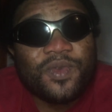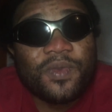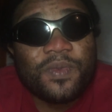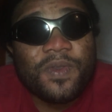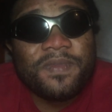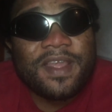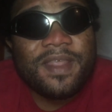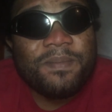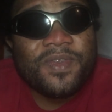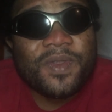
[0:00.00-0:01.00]
So sometimes
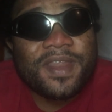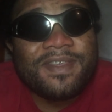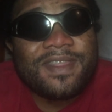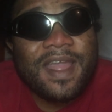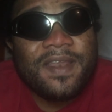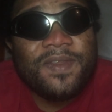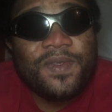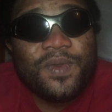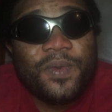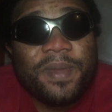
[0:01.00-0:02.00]
they misunderstand
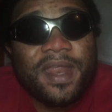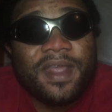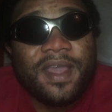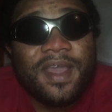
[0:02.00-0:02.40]
you, man,